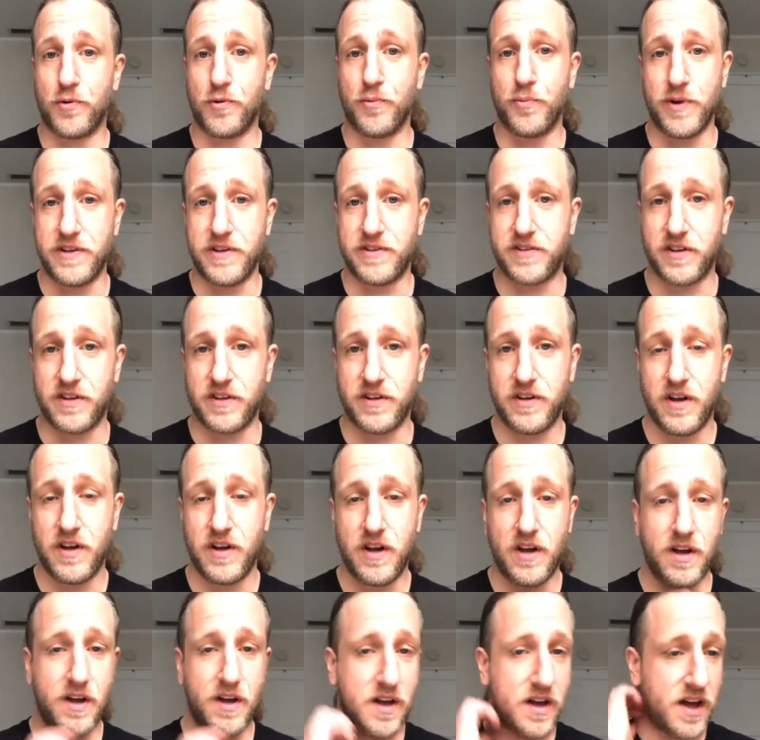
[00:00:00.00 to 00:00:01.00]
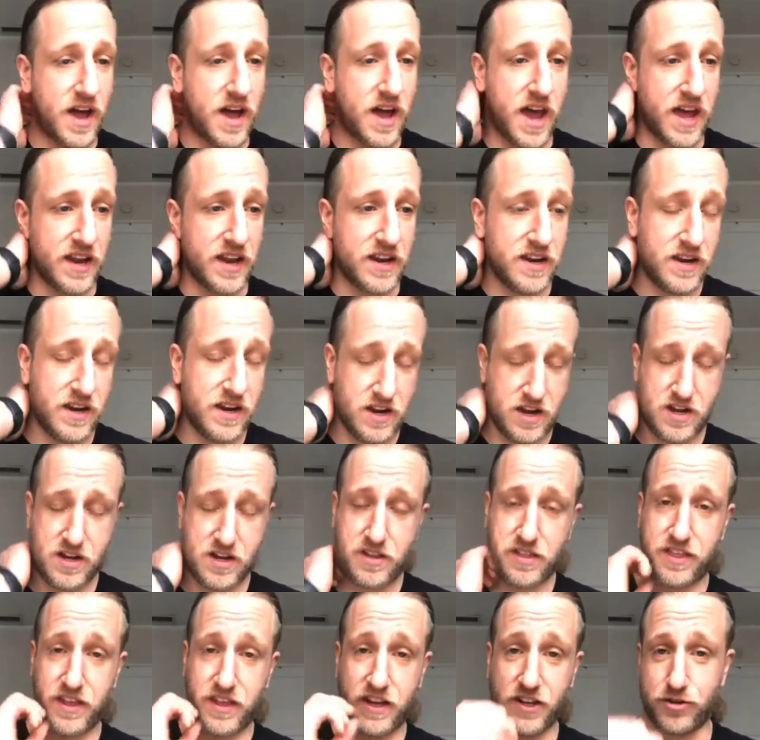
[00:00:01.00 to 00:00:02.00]
reason, and
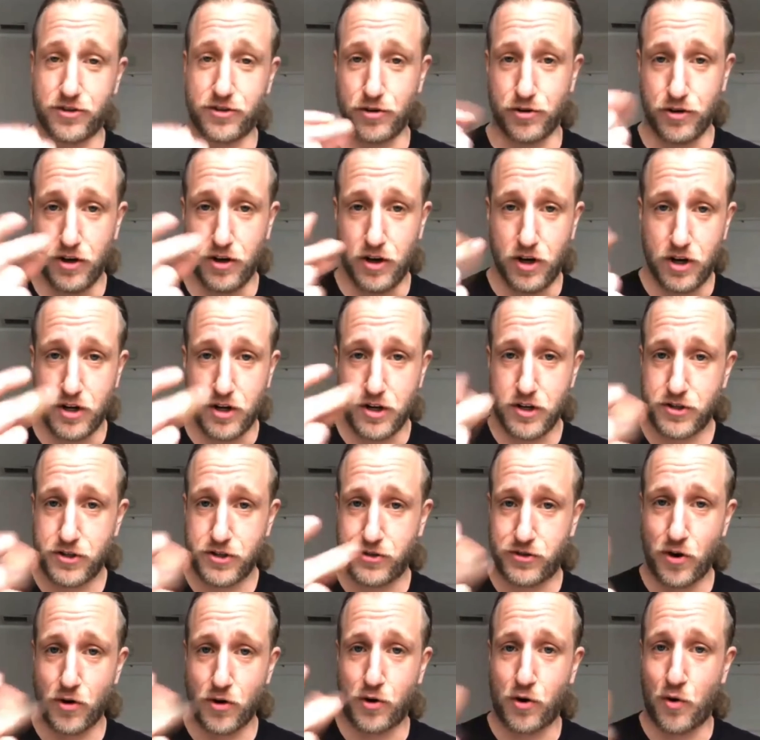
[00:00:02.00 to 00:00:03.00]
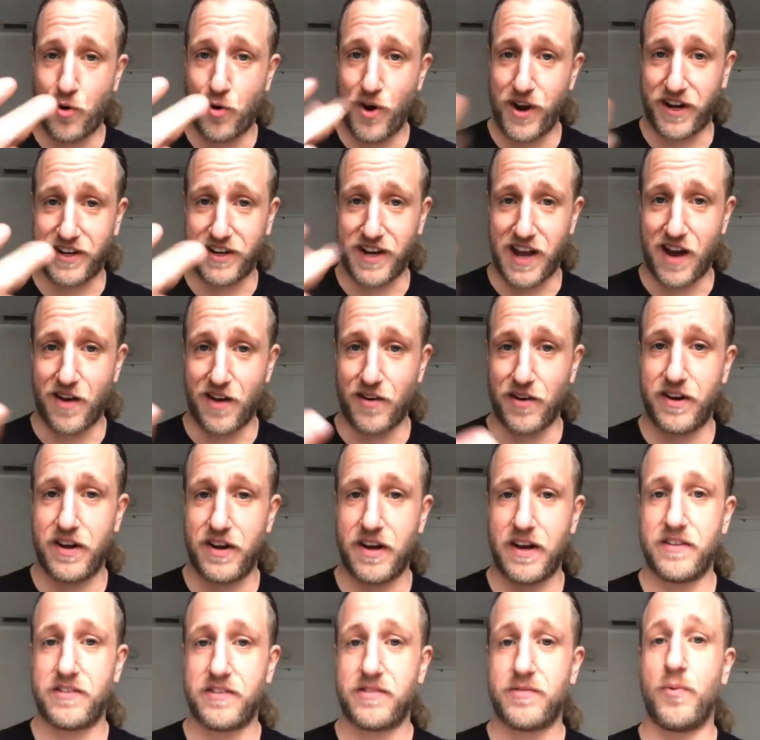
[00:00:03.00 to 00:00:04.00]
things are so quick
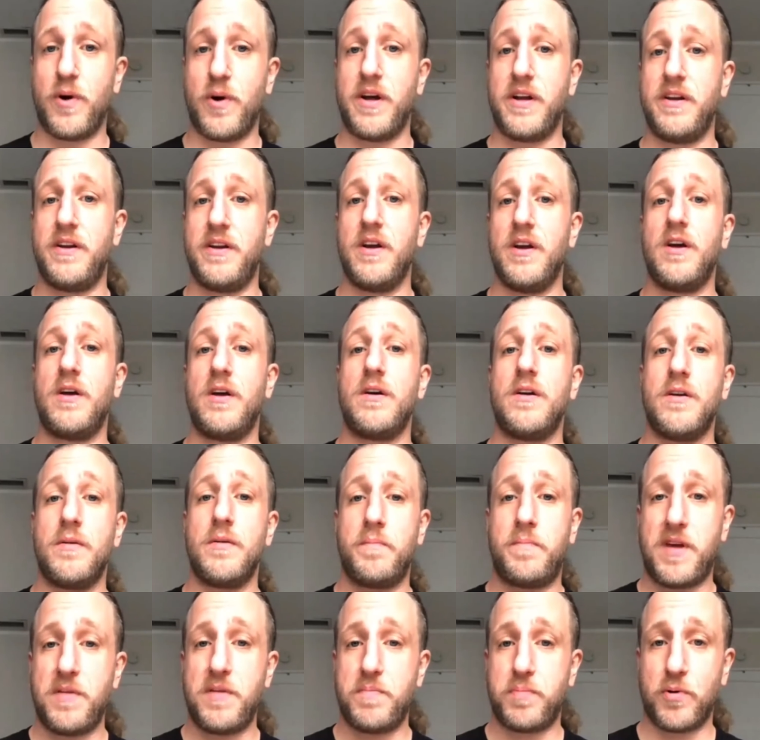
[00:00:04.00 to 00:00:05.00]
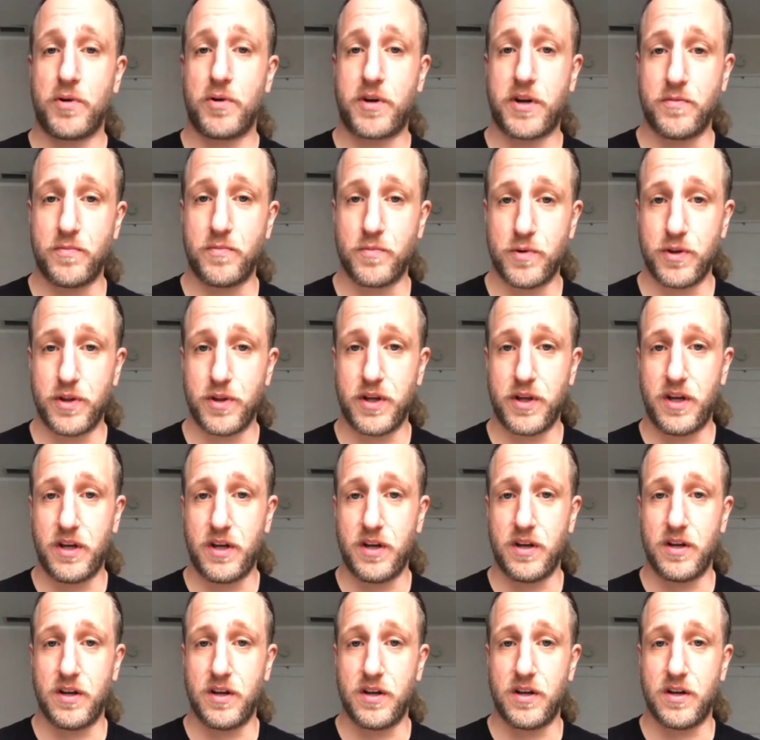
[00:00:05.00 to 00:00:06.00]
nowadays when people can really
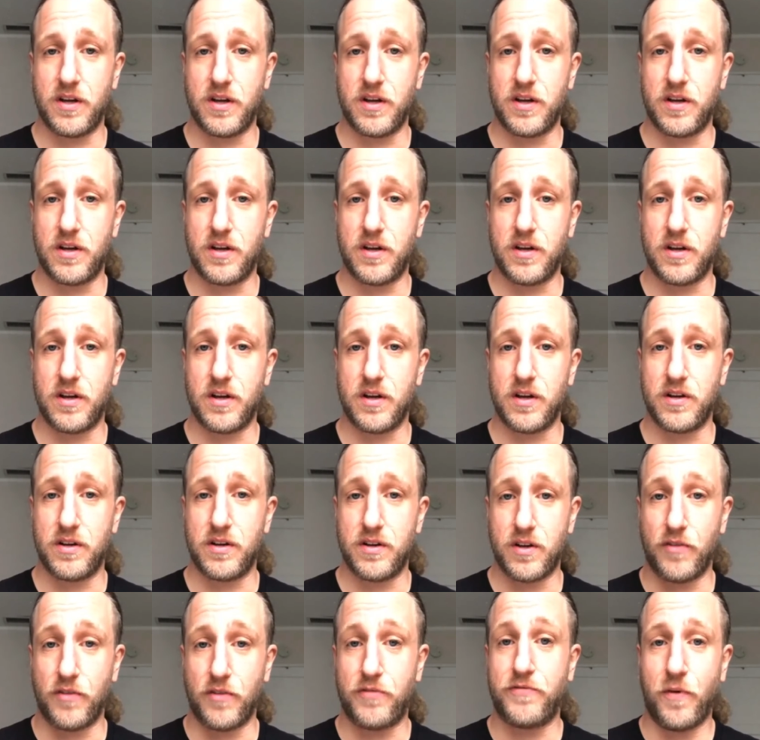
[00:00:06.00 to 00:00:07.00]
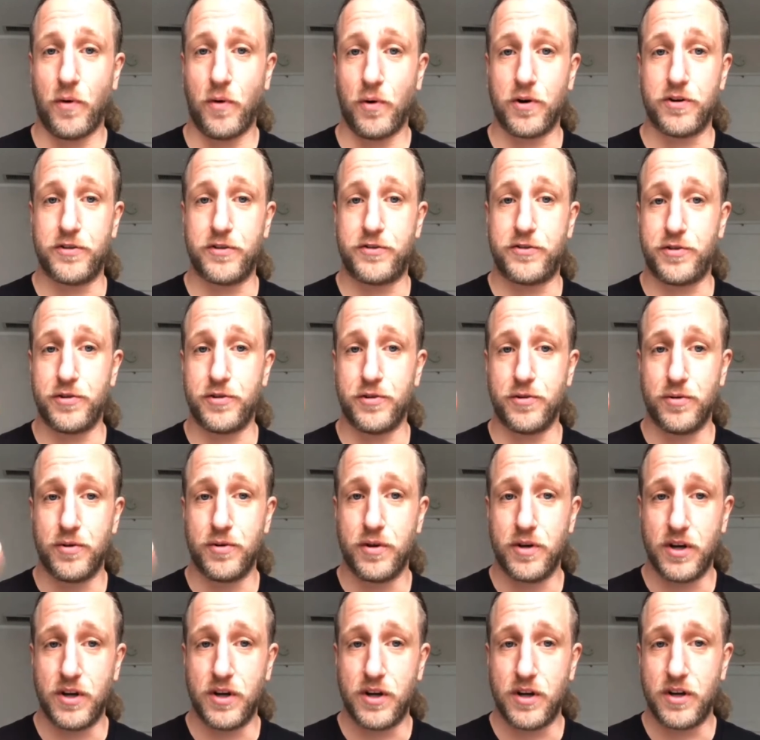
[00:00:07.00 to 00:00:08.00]
afford to
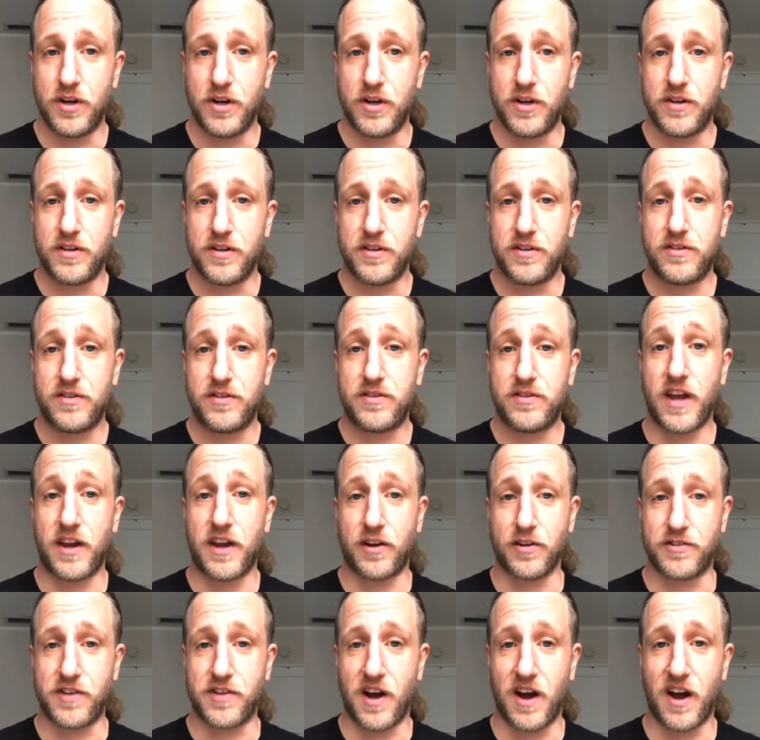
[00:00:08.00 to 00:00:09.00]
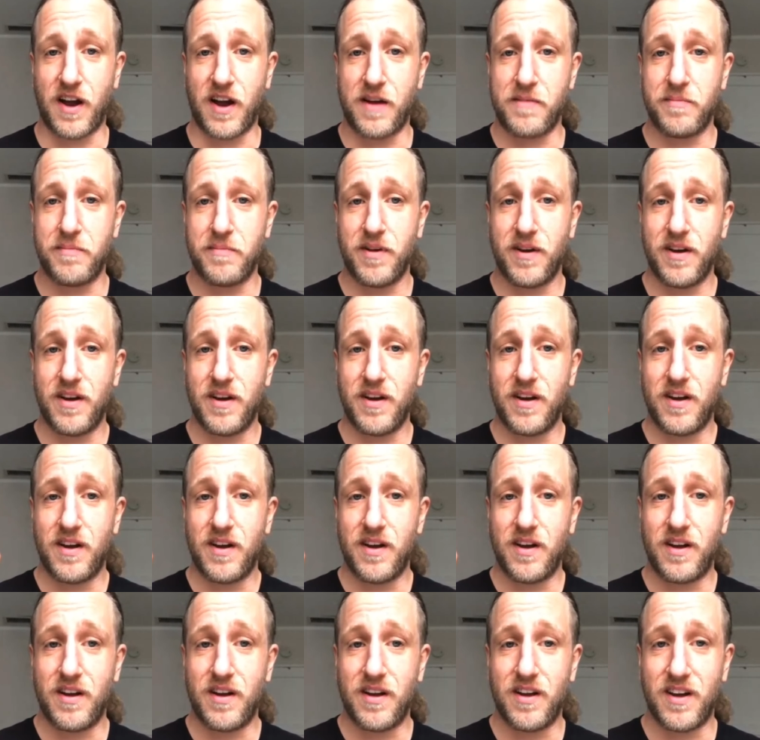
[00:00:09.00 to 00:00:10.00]
take your time
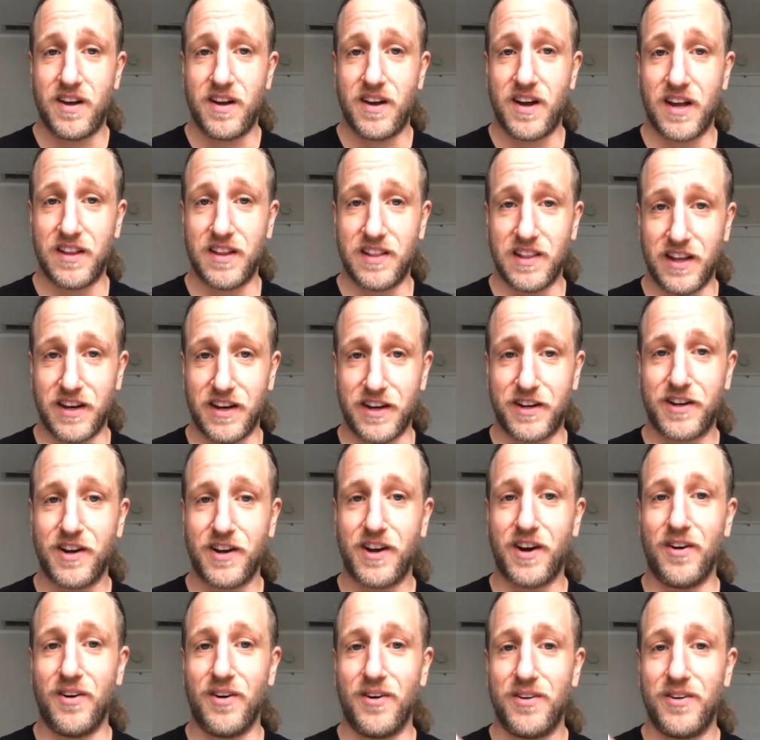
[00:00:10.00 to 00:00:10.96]
and let it go.